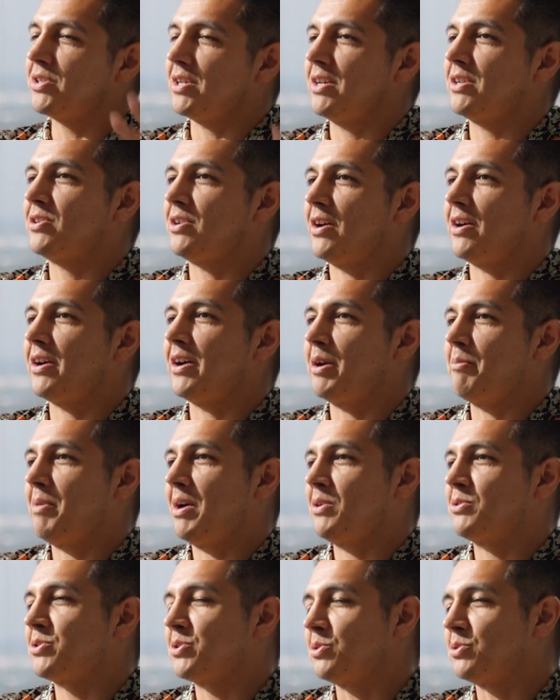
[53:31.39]
like talking
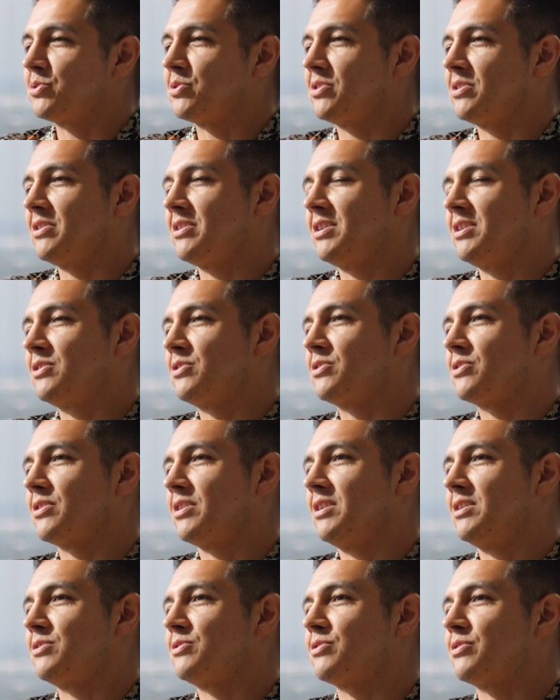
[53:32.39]
about children.
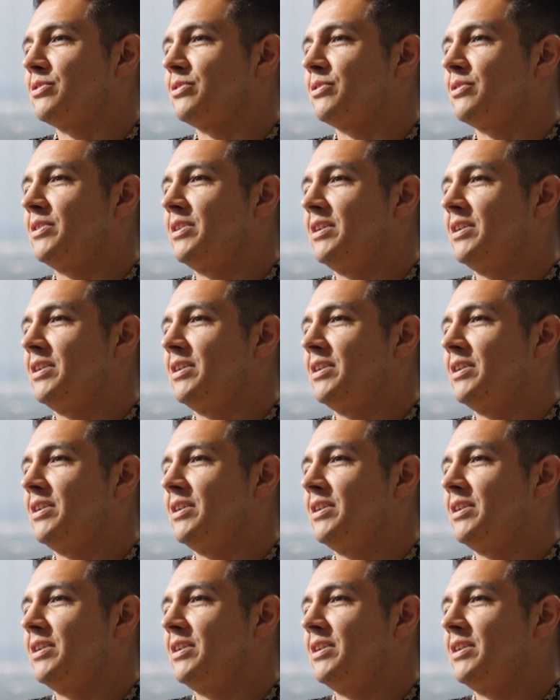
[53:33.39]
It's true.